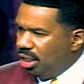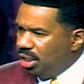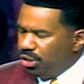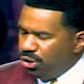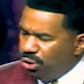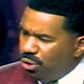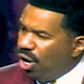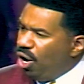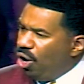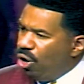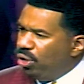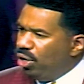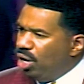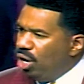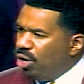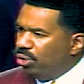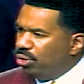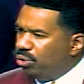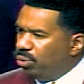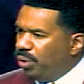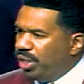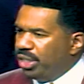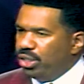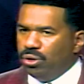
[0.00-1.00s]
You hold on
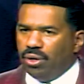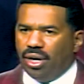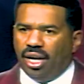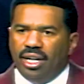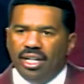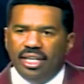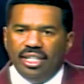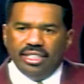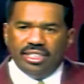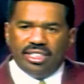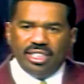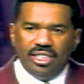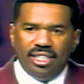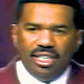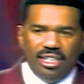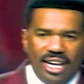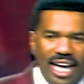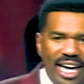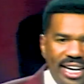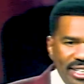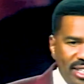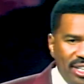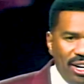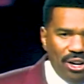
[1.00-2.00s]
the way you are. See, a
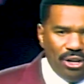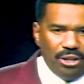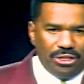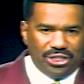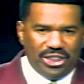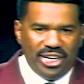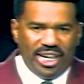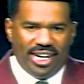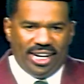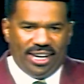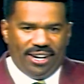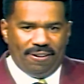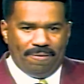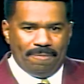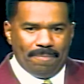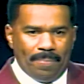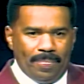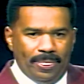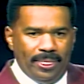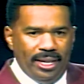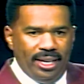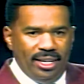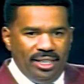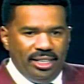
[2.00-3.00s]
lot of y'all think
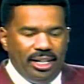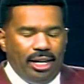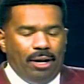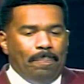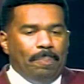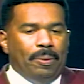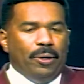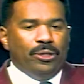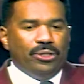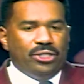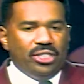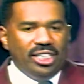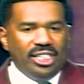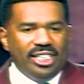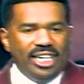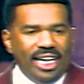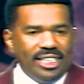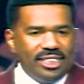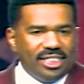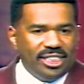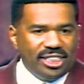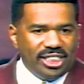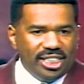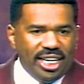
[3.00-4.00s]
that a person
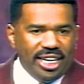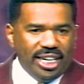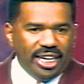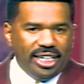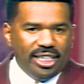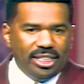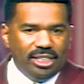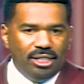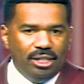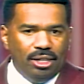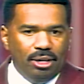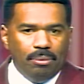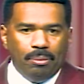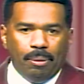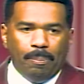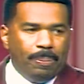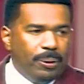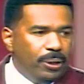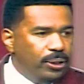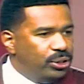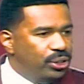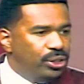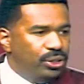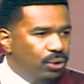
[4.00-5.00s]
got to change. Well,
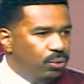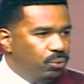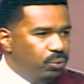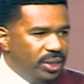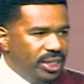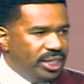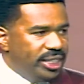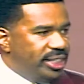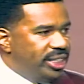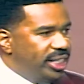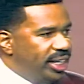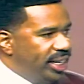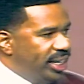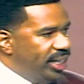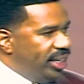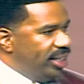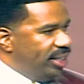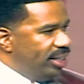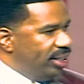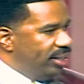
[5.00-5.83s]
person don't really change.